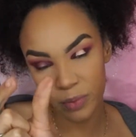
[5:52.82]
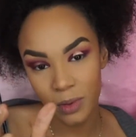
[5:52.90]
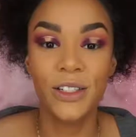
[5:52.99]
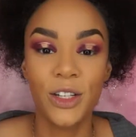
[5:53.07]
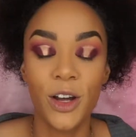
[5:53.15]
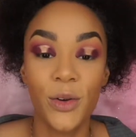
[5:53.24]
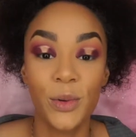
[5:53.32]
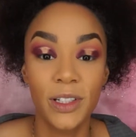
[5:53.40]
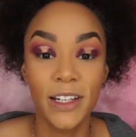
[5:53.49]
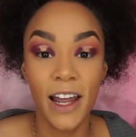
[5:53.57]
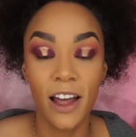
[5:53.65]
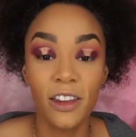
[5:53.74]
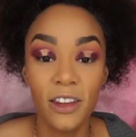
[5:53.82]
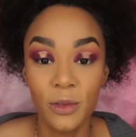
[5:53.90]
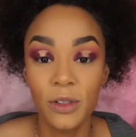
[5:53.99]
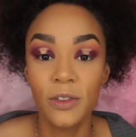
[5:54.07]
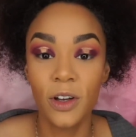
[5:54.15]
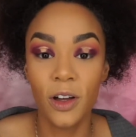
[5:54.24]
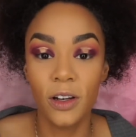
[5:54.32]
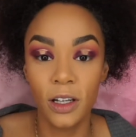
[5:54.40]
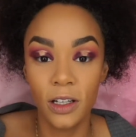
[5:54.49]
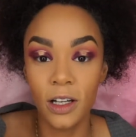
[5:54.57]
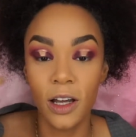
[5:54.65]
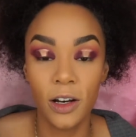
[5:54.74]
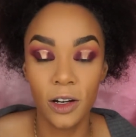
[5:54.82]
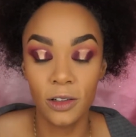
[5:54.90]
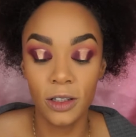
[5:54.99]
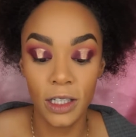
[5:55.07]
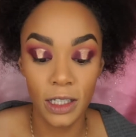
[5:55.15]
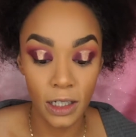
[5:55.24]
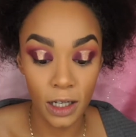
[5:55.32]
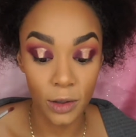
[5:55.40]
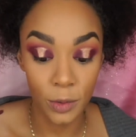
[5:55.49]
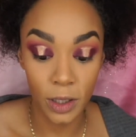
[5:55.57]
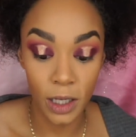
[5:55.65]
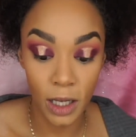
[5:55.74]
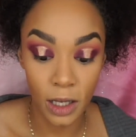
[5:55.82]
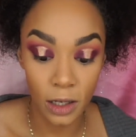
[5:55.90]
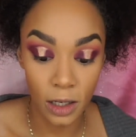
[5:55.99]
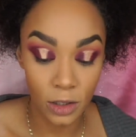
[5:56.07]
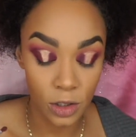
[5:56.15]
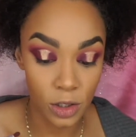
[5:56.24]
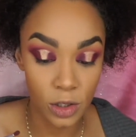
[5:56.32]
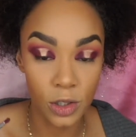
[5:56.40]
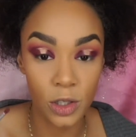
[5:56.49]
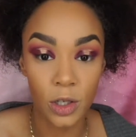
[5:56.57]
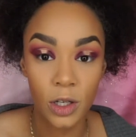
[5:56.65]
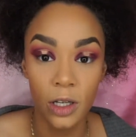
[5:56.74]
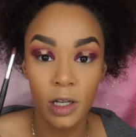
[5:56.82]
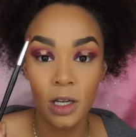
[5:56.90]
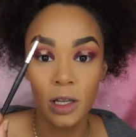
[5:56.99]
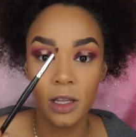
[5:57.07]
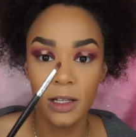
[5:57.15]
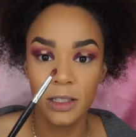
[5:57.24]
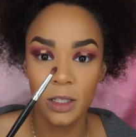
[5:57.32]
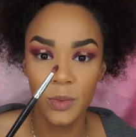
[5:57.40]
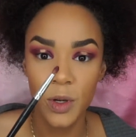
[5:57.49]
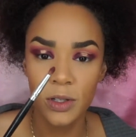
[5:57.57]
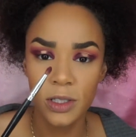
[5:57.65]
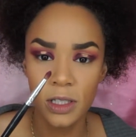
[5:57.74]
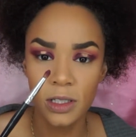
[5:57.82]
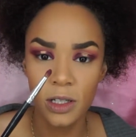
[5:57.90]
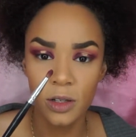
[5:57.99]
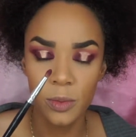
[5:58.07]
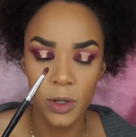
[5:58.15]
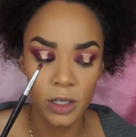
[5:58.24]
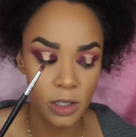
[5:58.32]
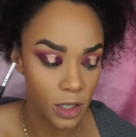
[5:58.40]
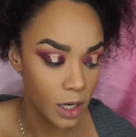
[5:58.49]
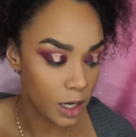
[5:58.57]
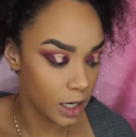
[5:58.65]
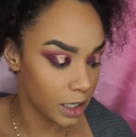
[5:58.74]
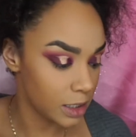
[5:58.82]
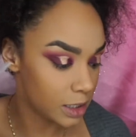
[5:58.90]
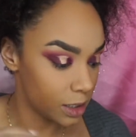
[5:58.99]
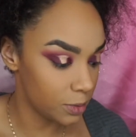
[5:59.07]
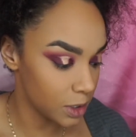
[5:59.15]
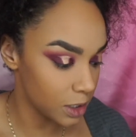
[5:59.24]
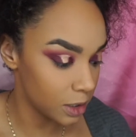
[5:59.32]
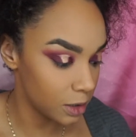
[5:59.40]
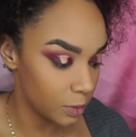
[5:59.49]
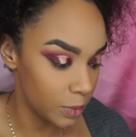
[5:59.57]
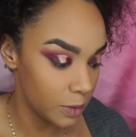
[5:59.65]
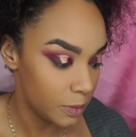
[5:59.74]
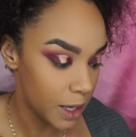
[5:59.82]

So now that we've gone and cut our lid, I went ahead and just took that small detail brush and dipped a little bit